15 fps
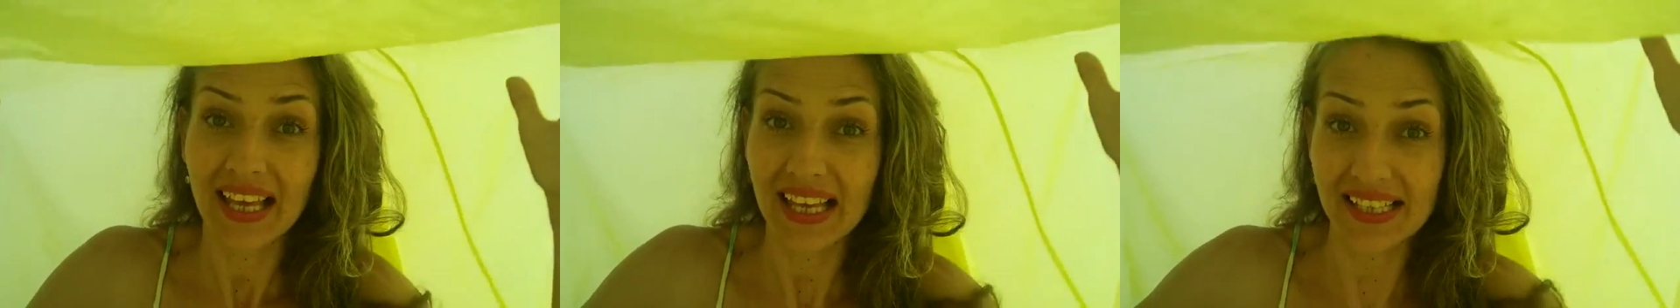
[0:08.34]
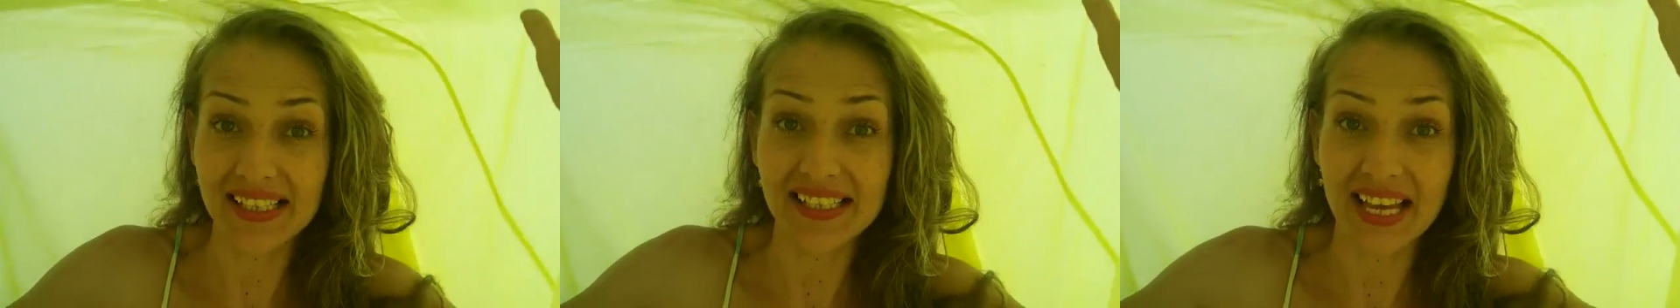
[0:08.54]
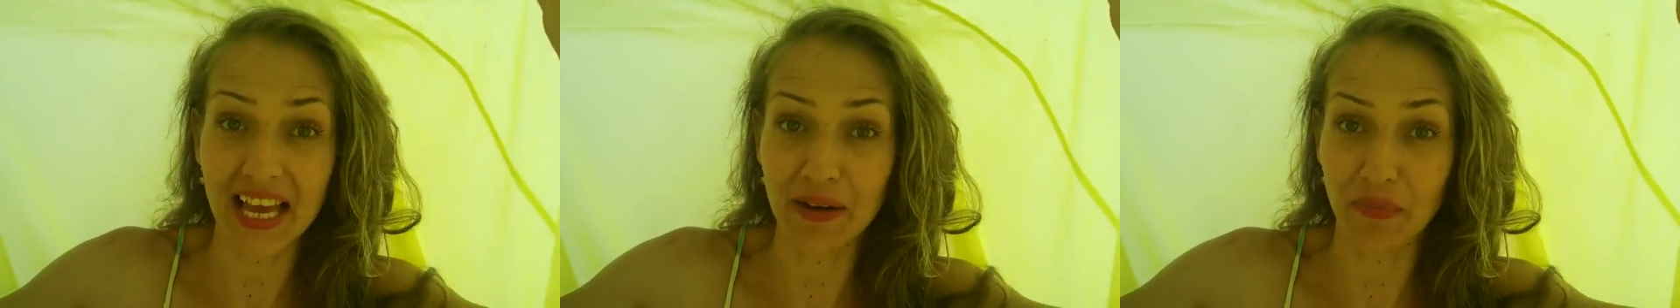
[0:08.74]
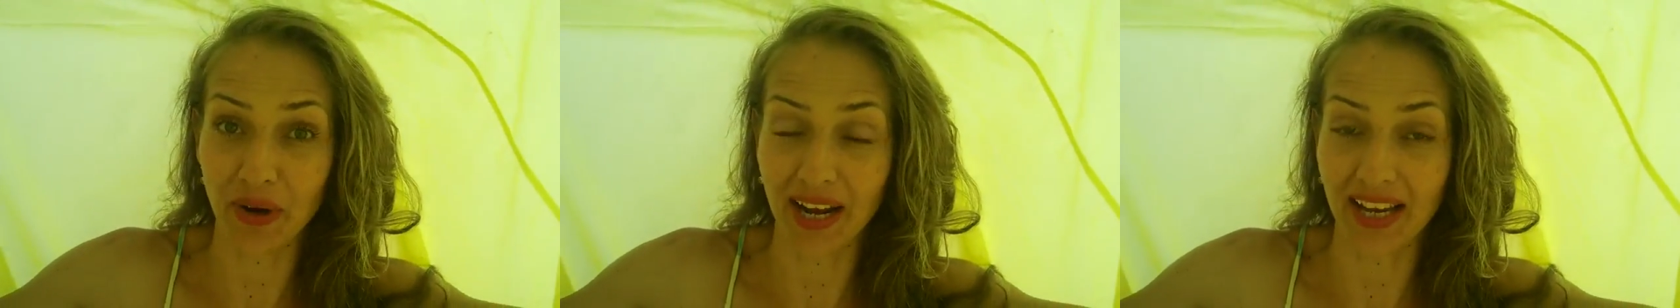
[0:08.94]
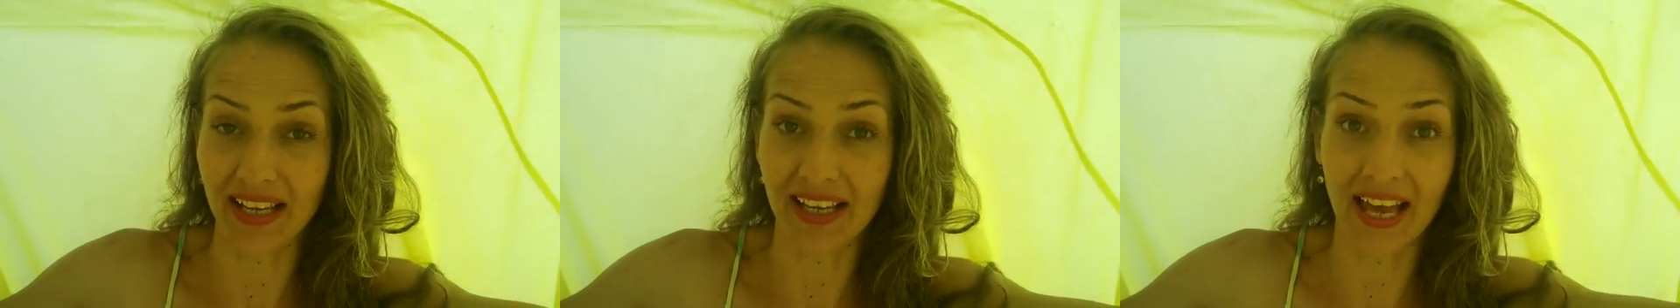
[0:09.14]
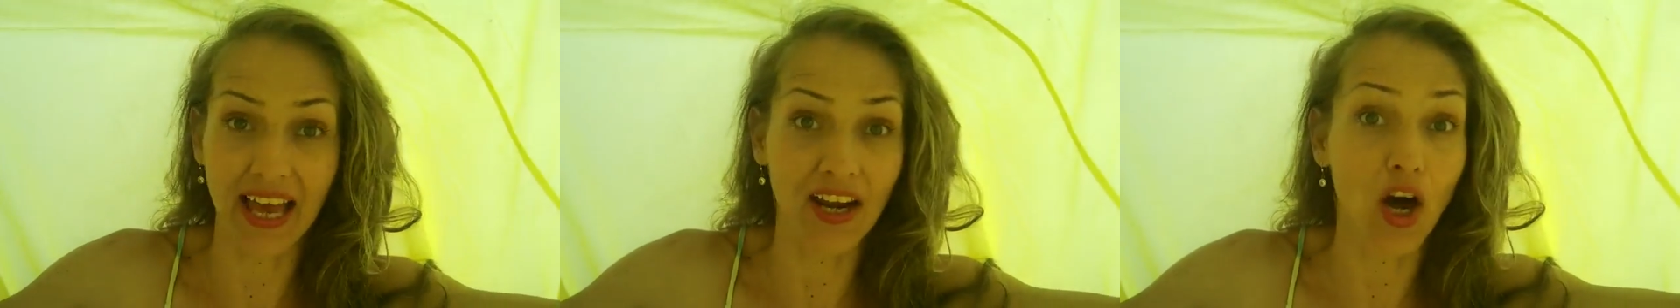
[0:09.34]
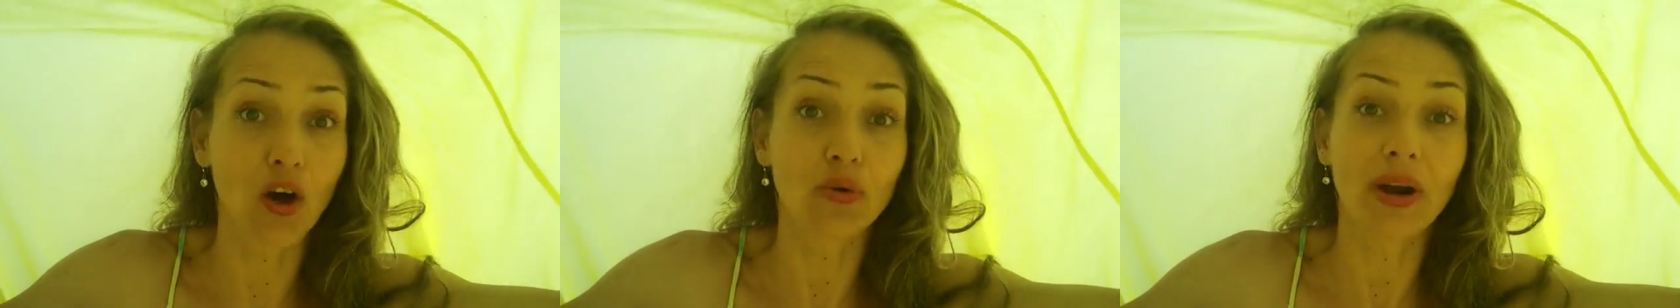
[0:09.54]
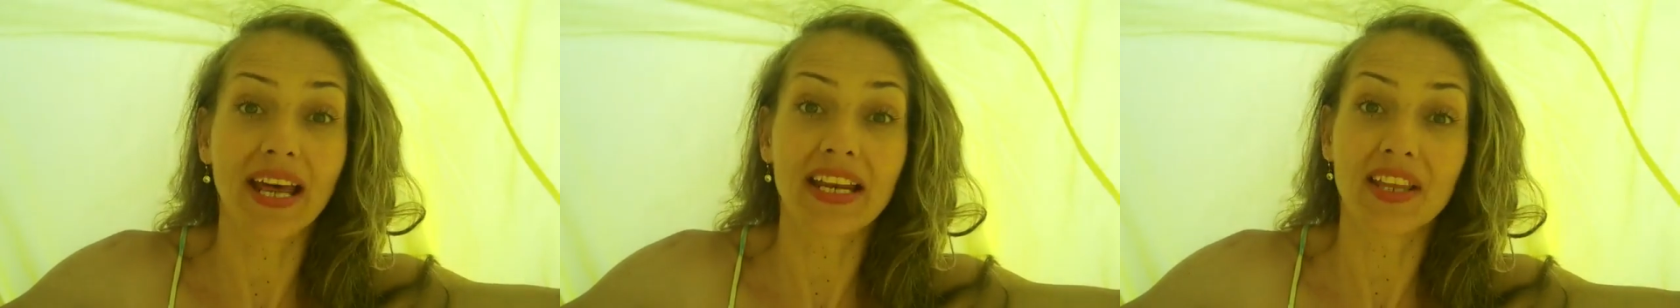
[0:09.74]
It's daybreak, and
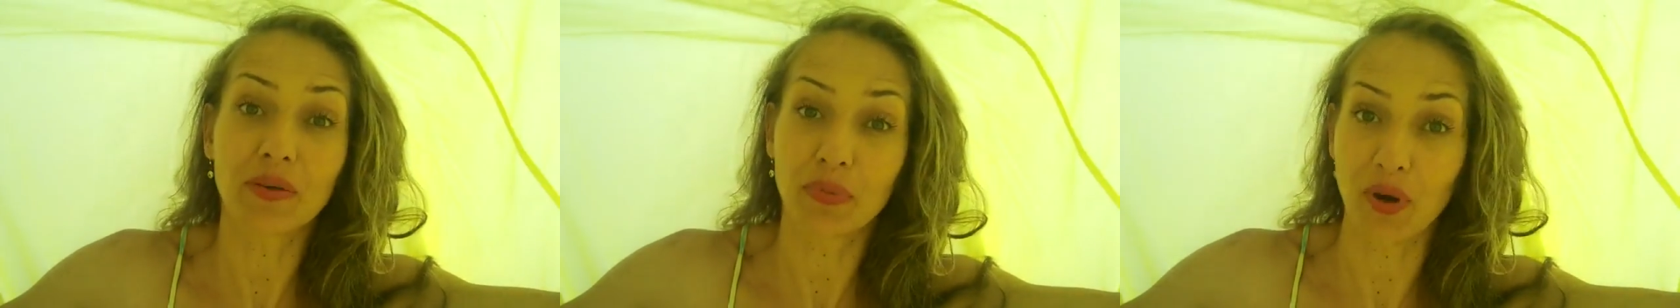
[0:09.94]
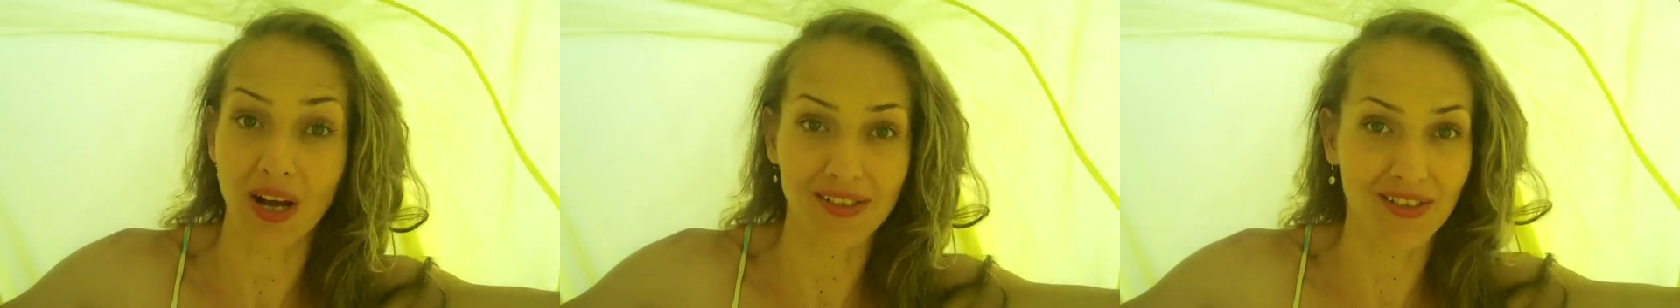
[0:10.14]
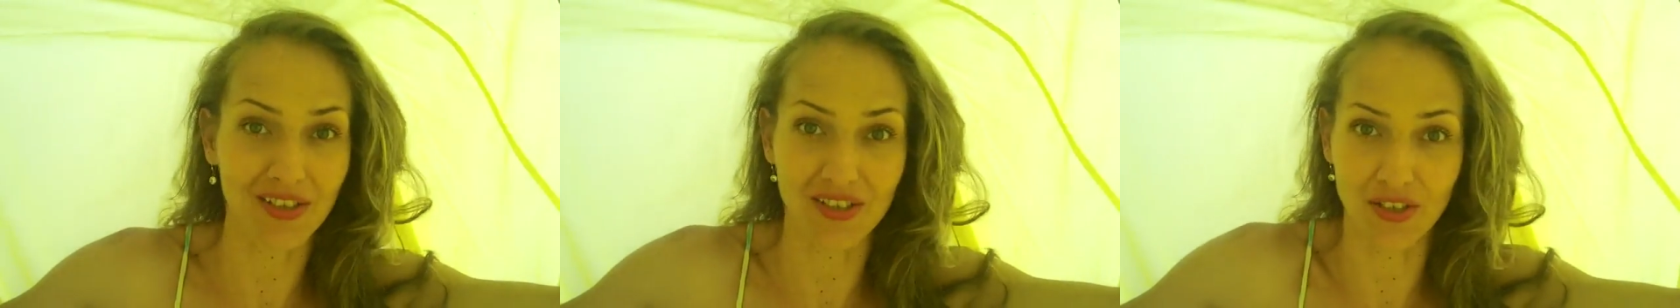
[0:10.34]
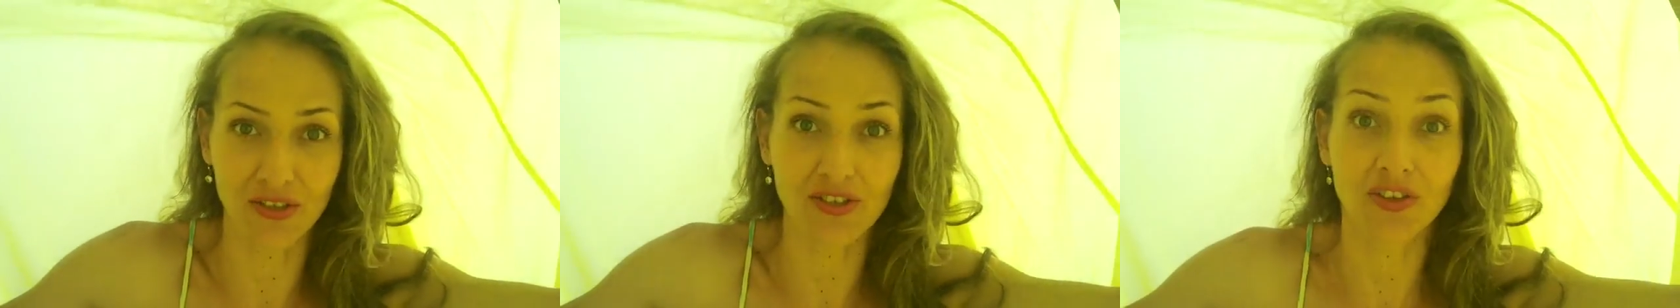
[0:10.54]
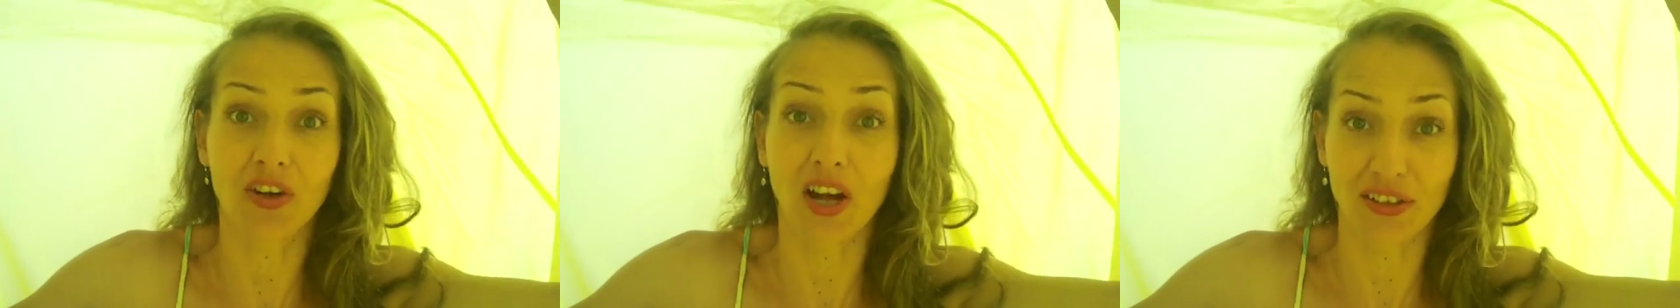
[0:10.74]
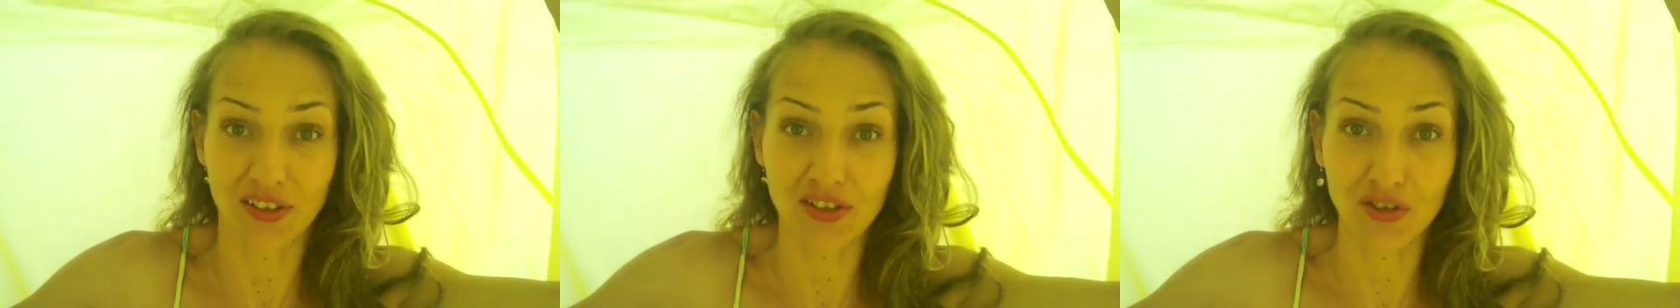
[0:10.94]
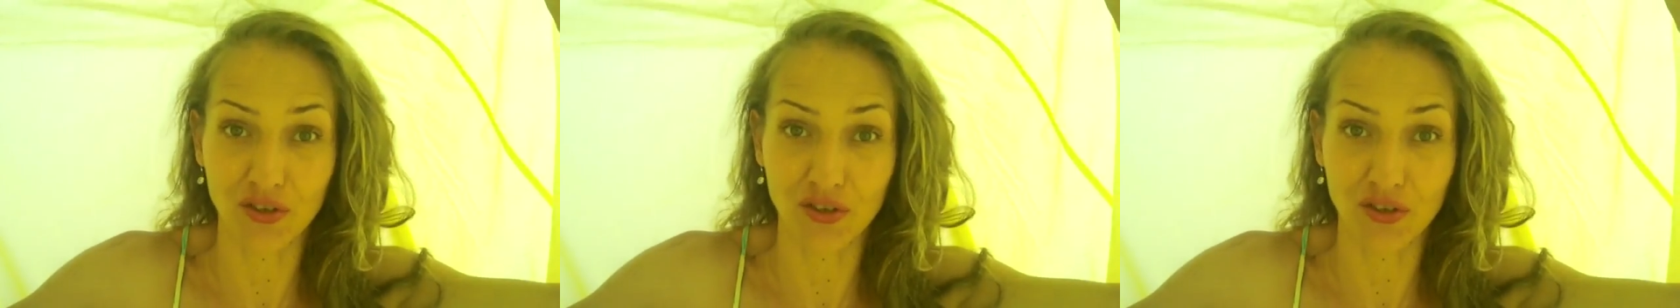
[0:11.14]
already the prostitutes are on the